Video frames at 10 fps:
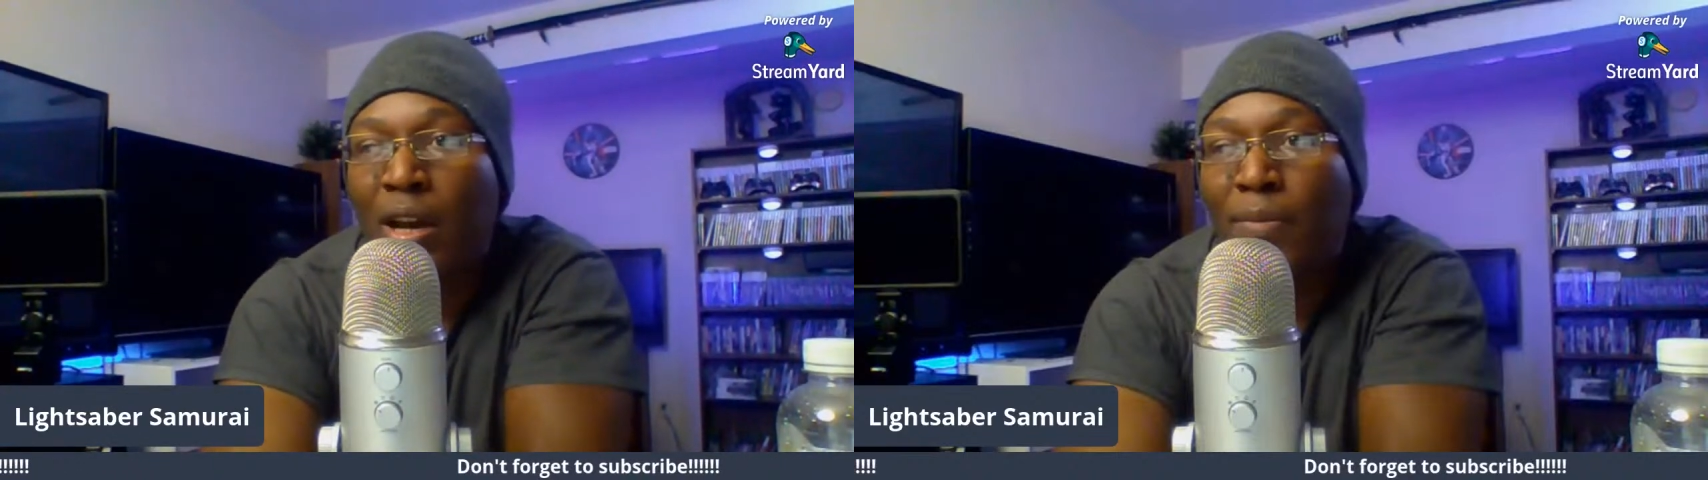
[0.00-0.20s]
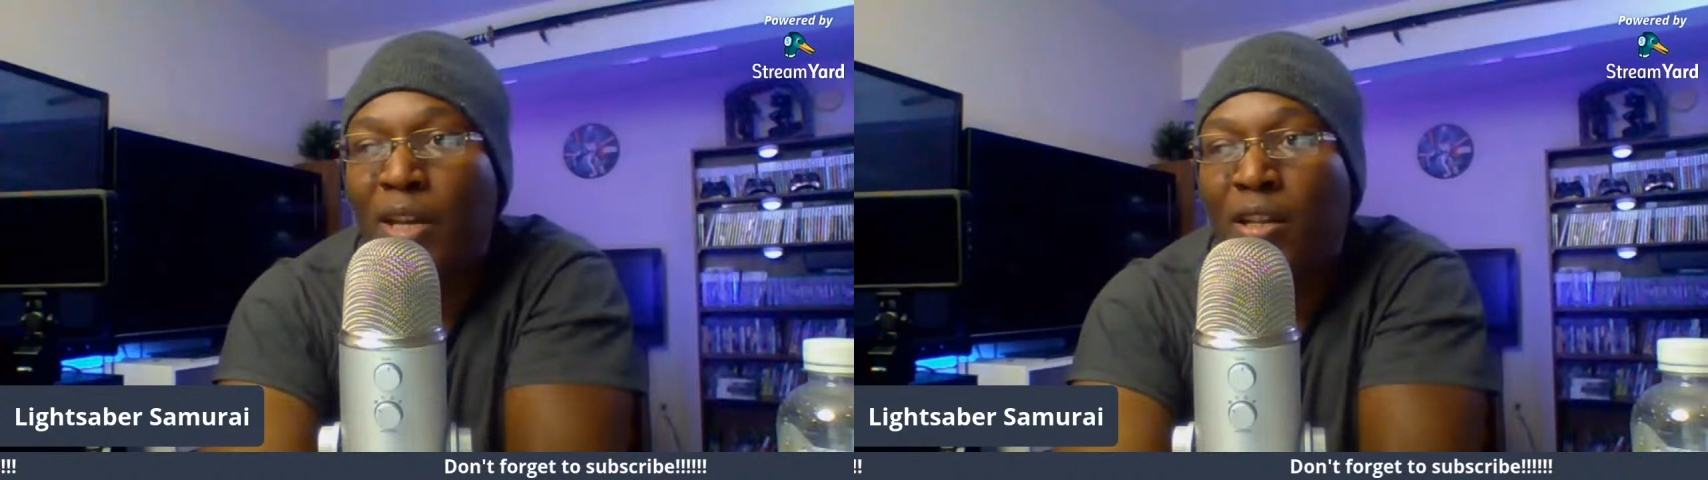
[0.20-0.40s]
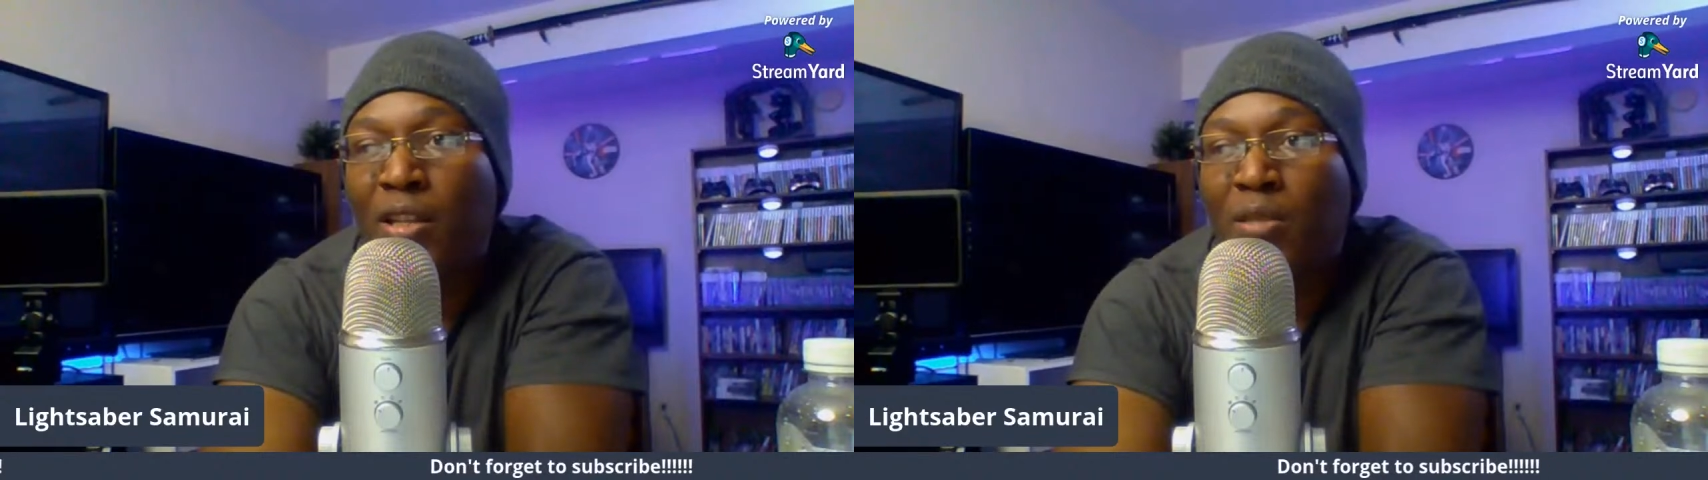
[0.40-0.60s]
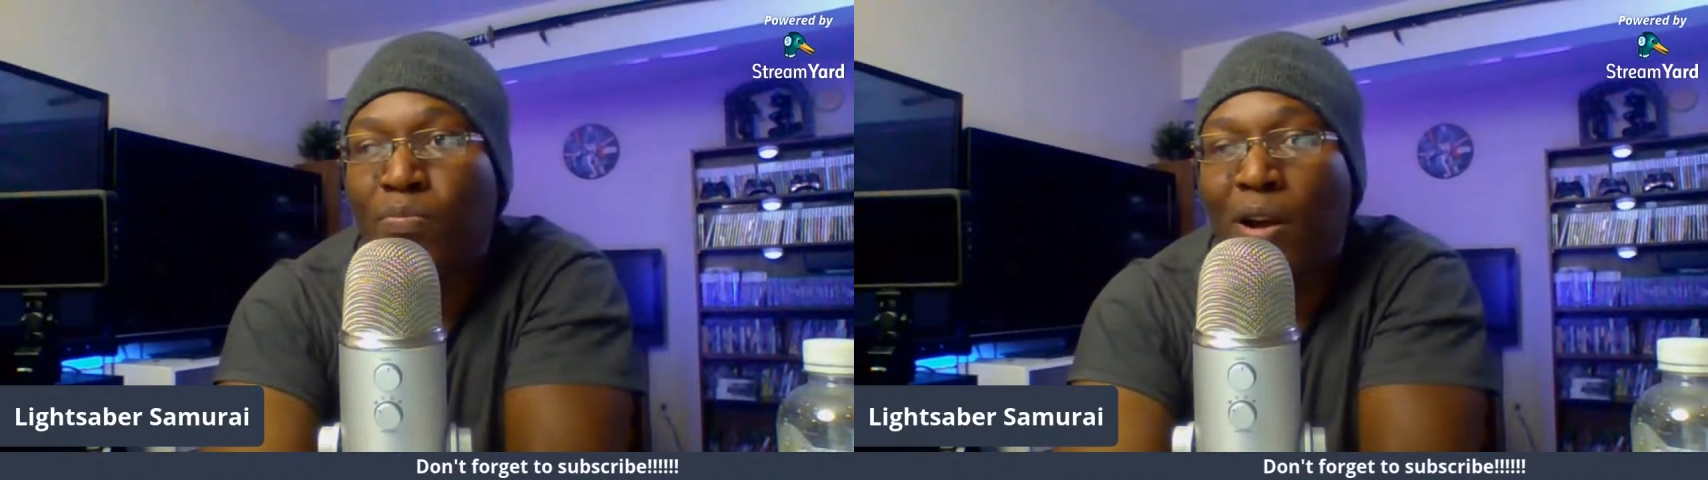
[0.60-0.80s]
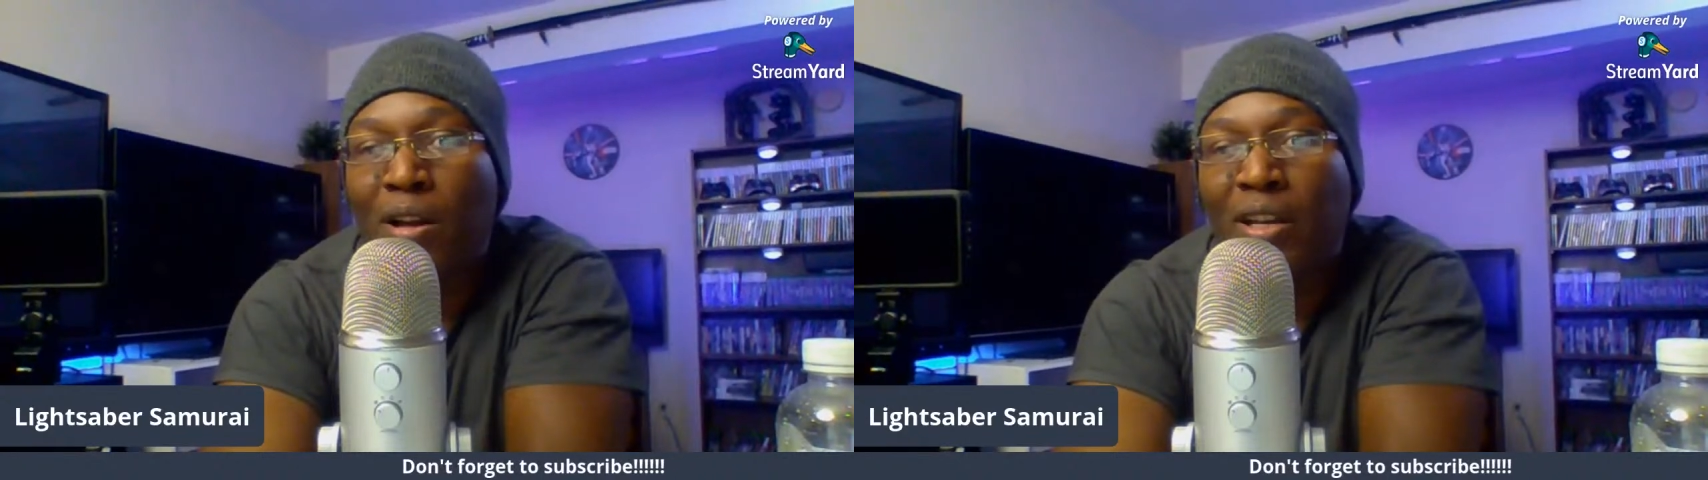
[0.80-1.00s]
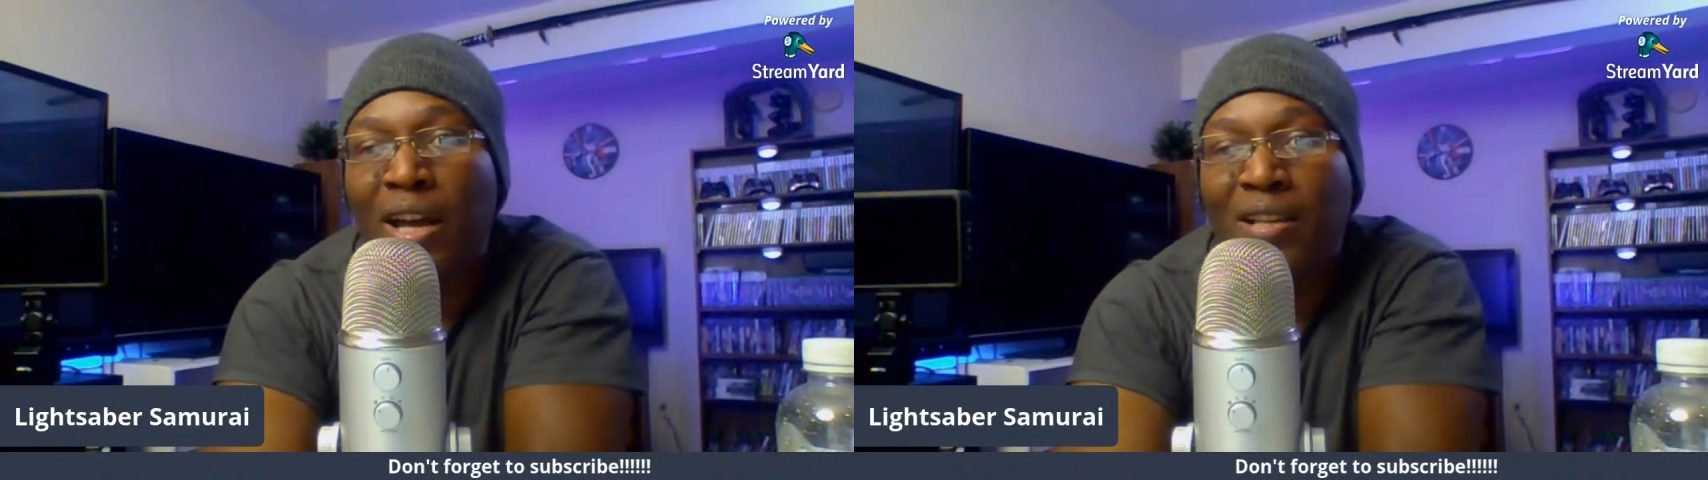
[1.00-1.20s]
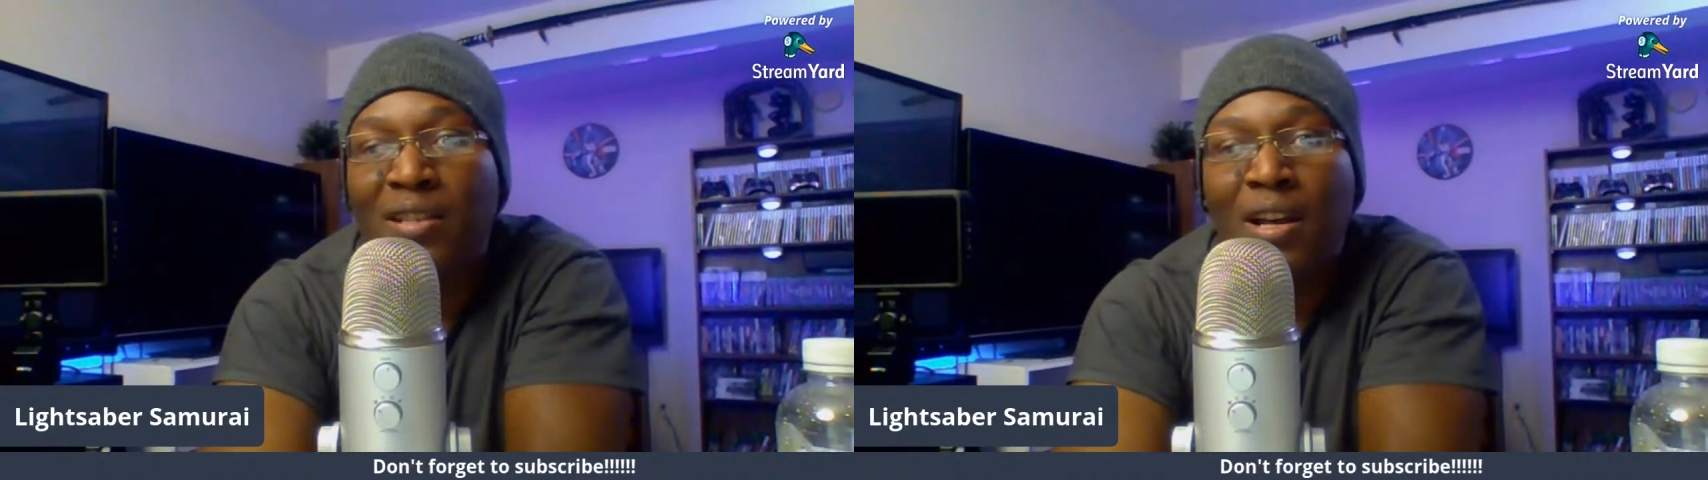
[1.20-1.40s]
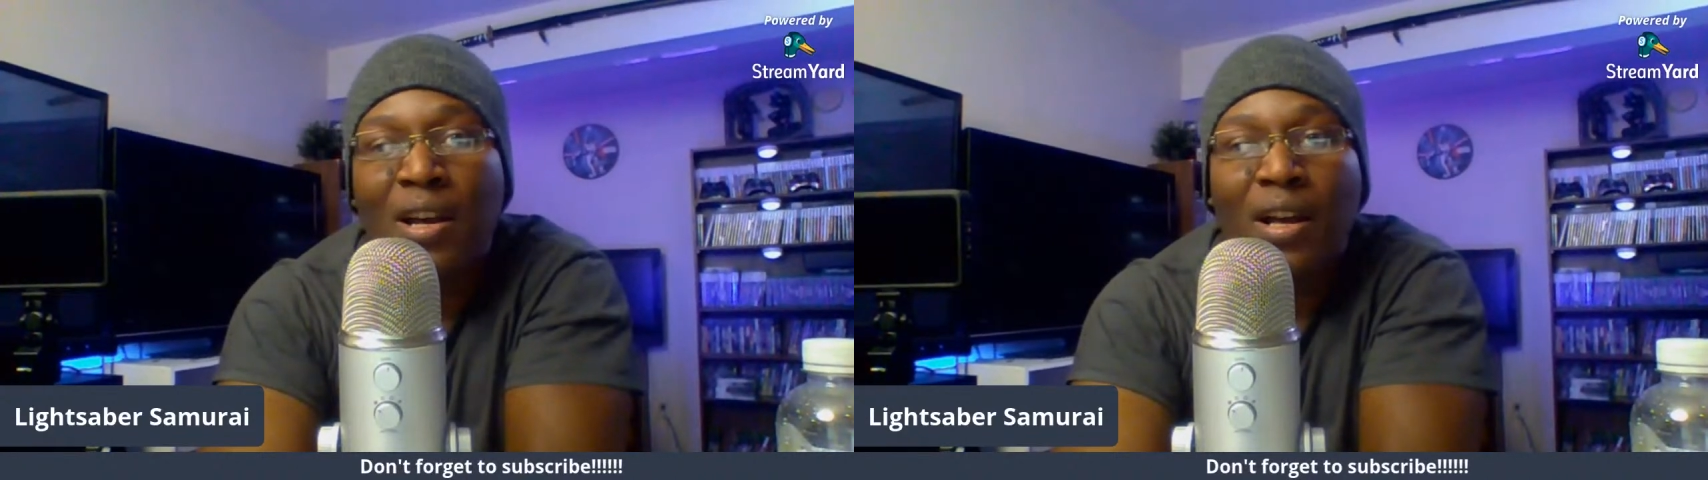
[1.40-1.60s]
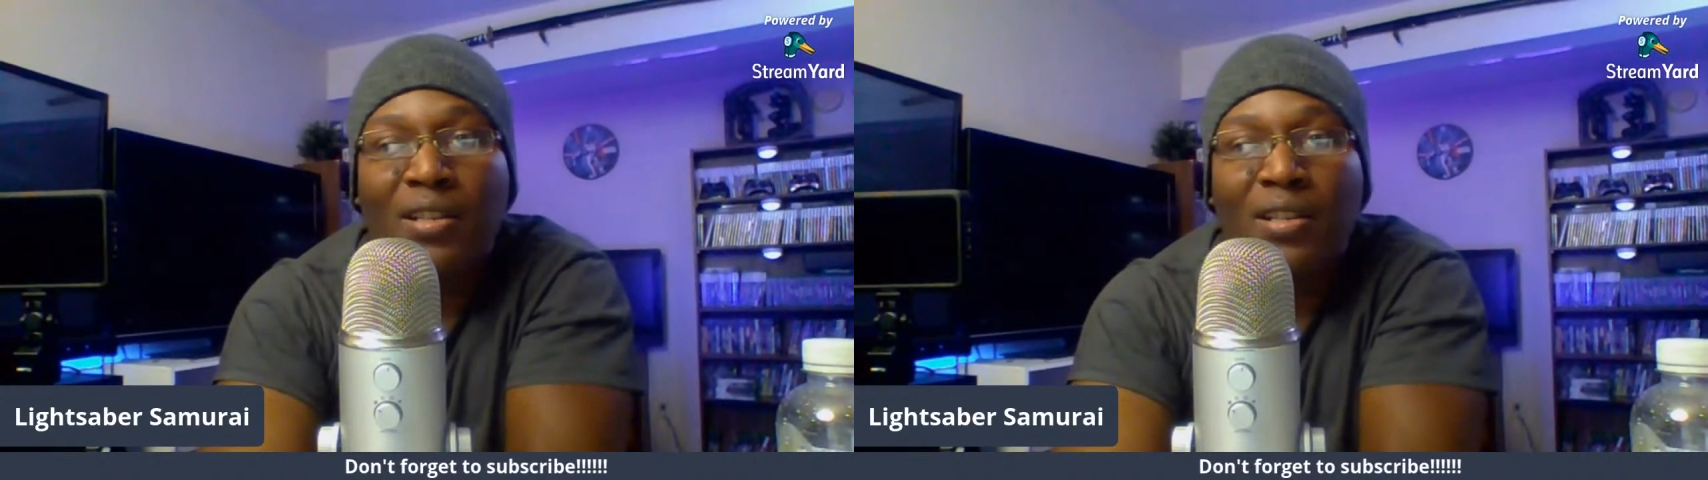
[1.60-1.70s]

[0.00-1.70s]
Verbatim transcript: And I'm ending this broadcast.